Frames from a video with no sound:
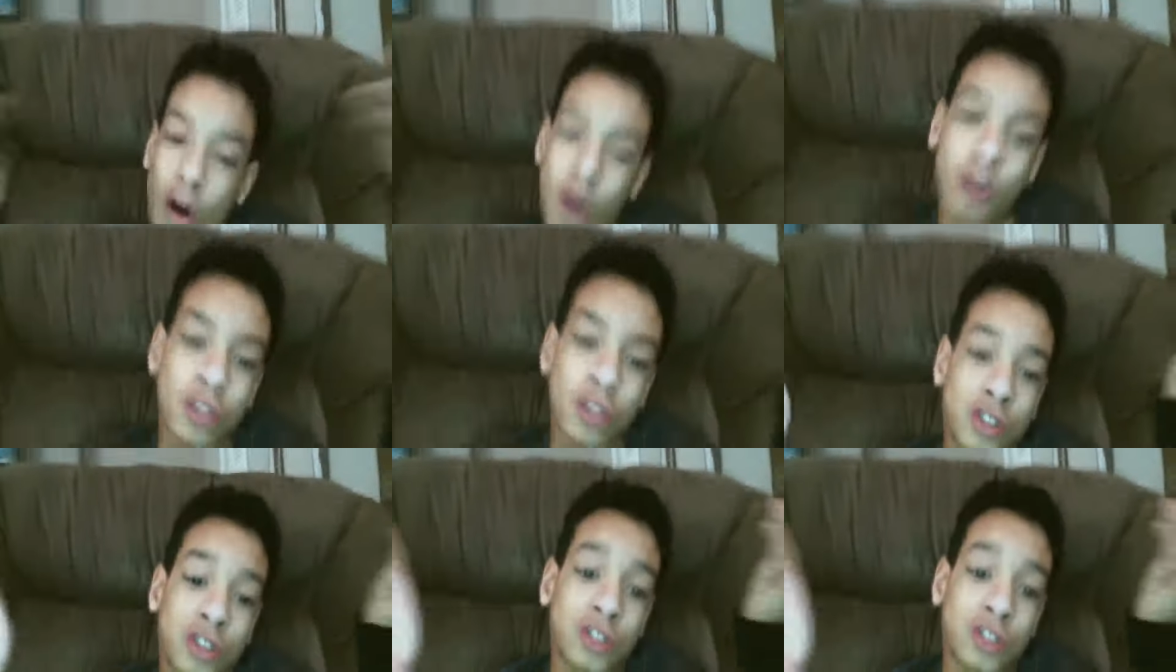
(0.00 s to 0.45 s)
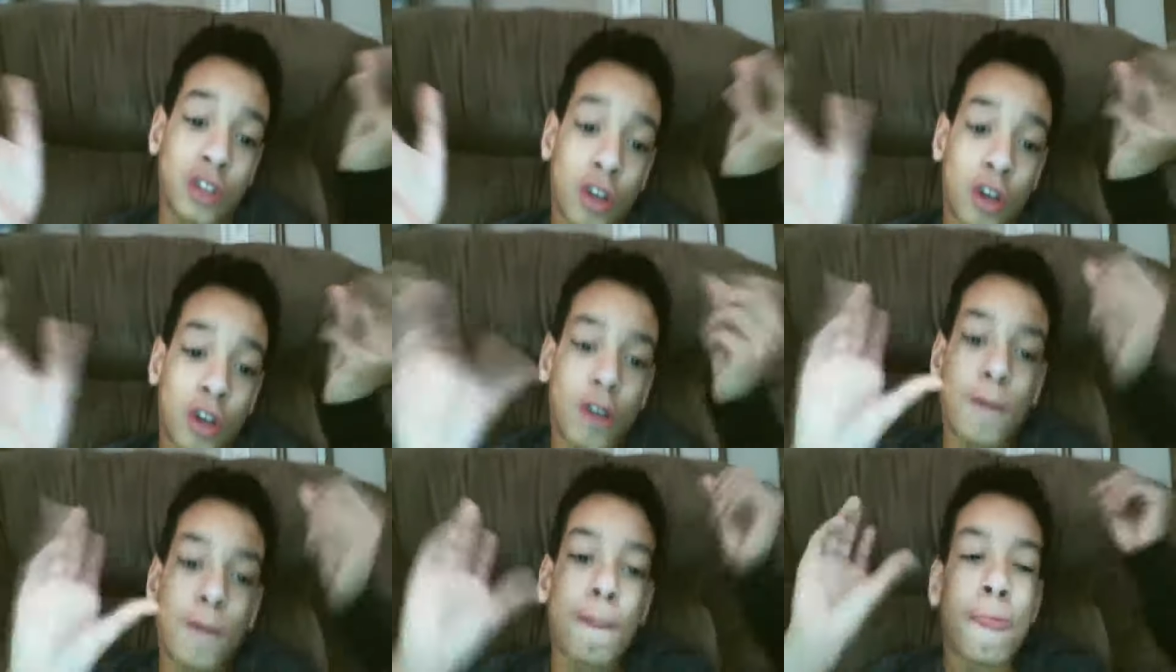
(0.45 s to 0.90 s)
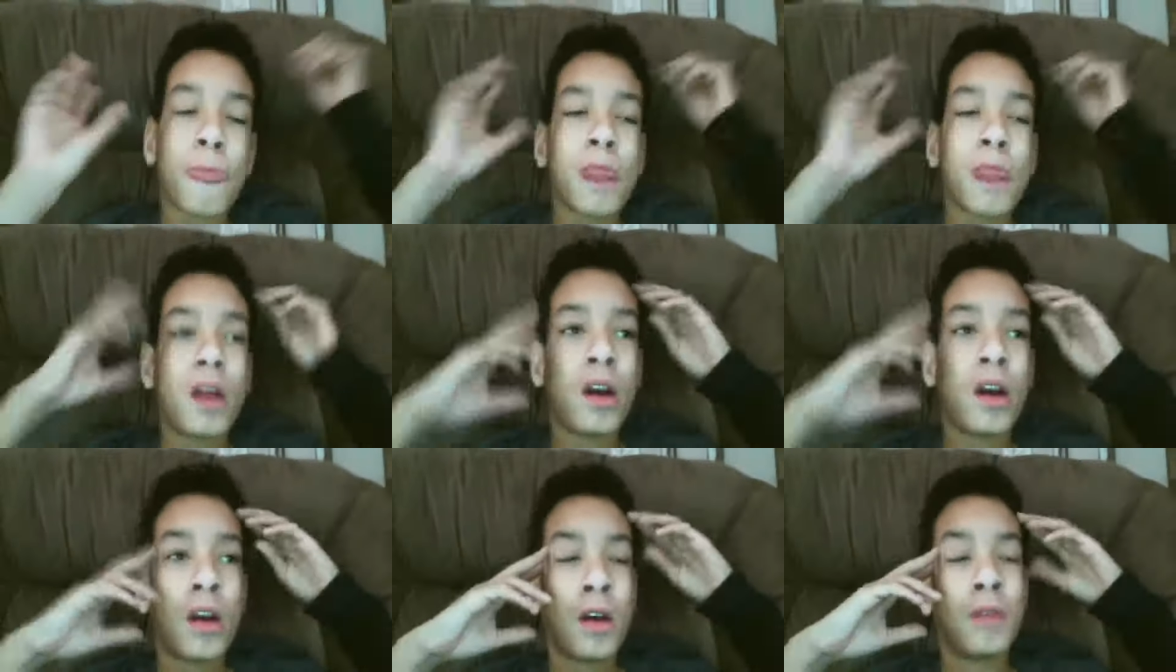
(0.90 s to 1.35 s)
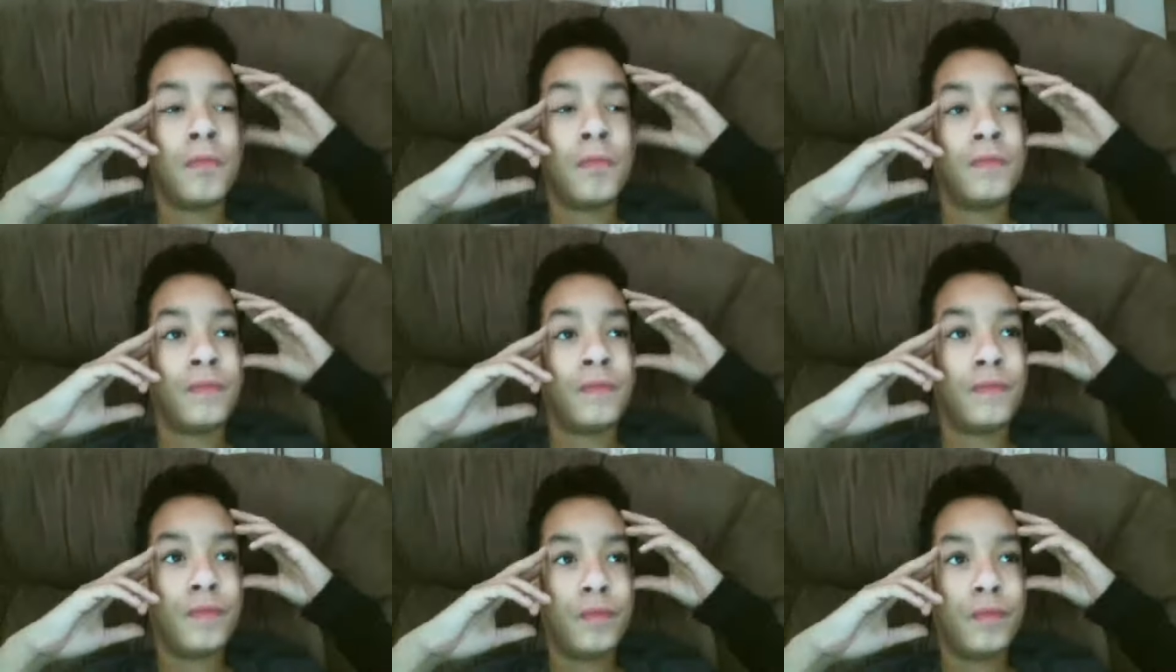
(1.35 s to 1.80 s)
All-Star.
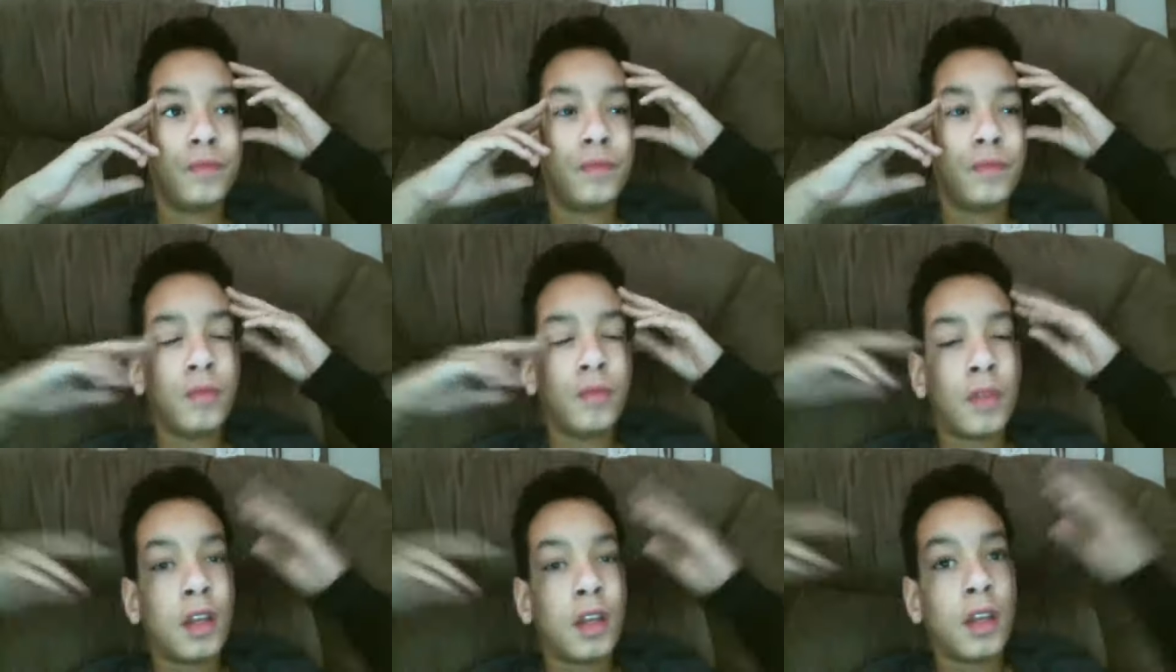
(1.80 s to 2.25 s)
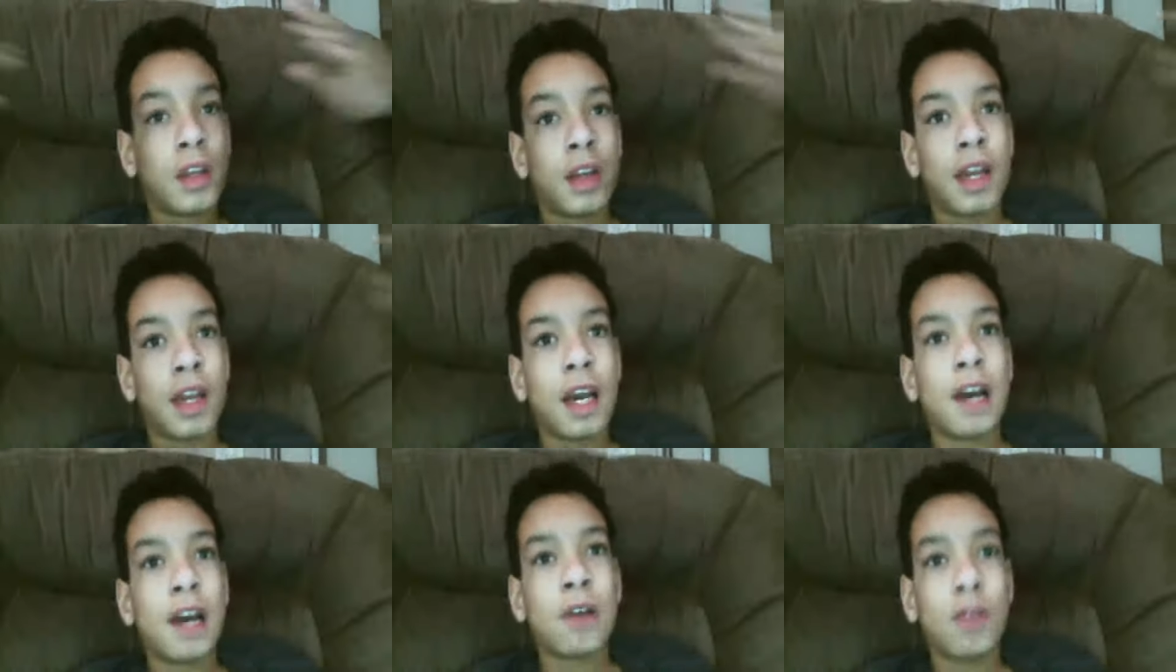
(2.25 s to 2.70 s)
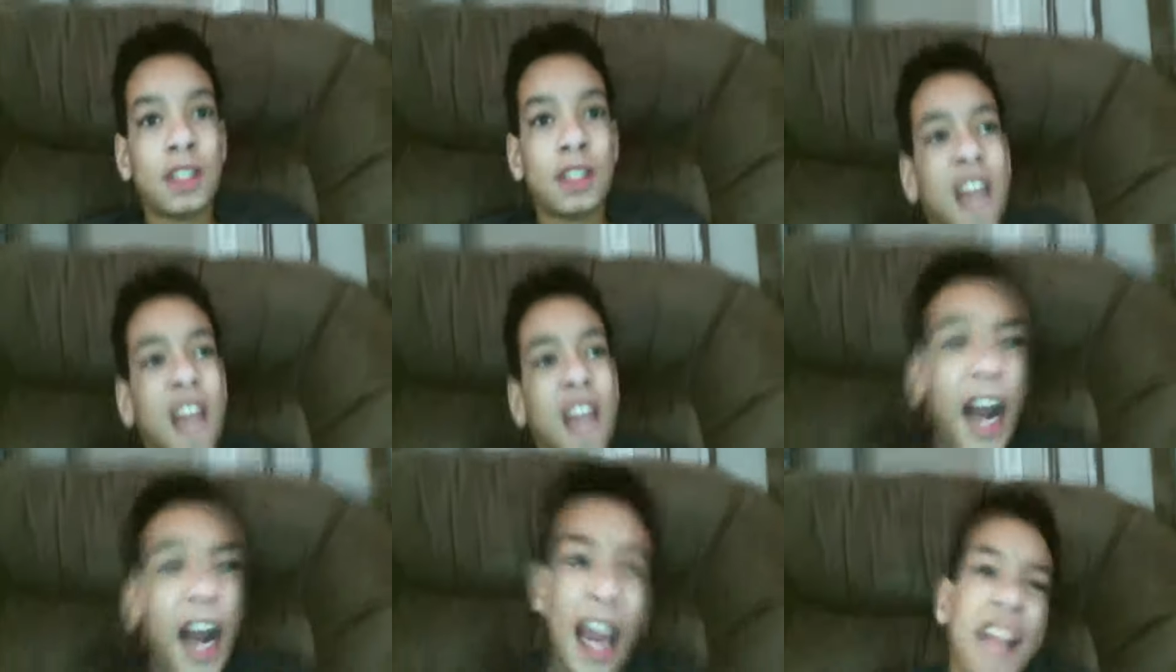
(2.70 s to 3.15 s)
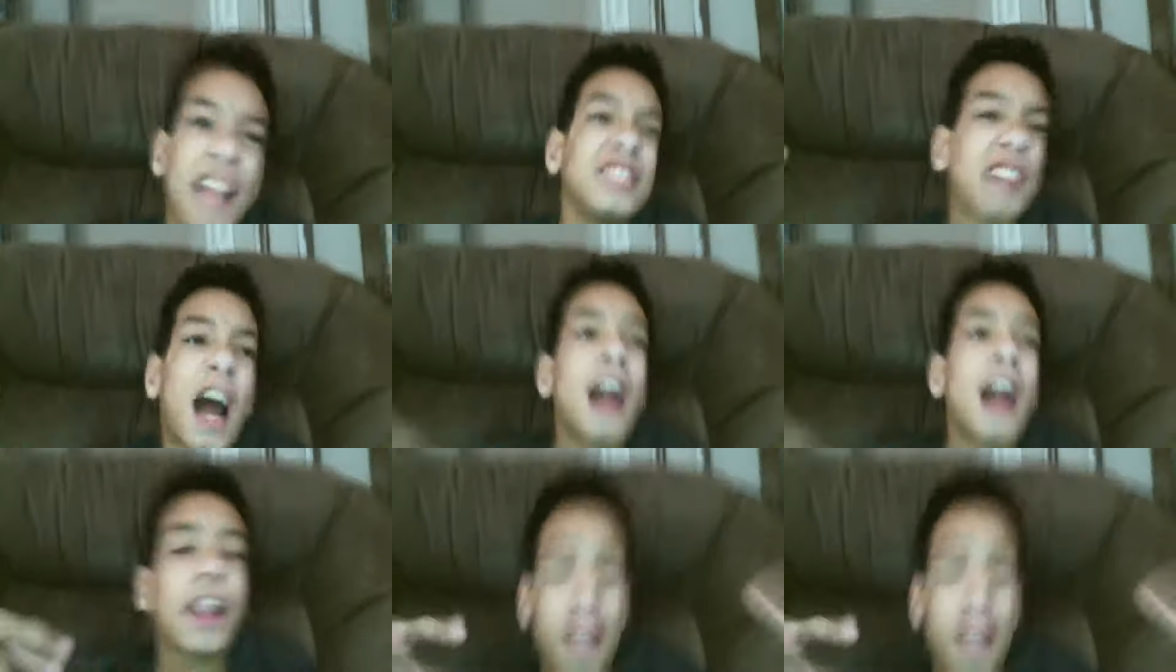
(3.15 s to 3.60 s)
Um, now, it's,
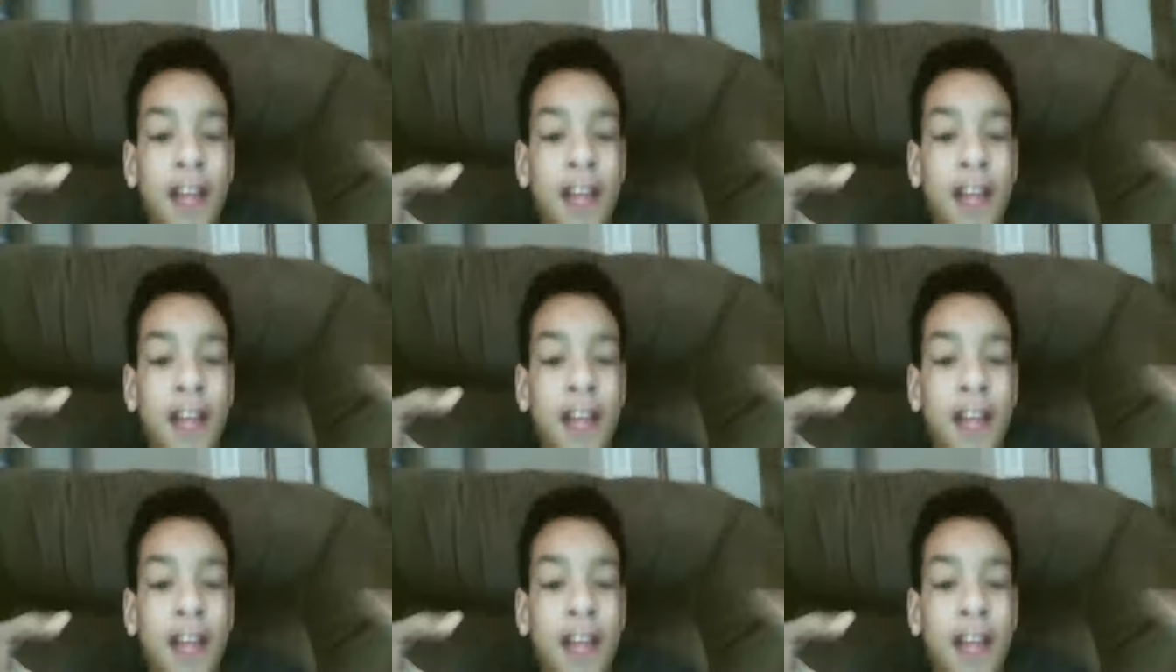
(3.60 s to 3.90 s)
it's kind of like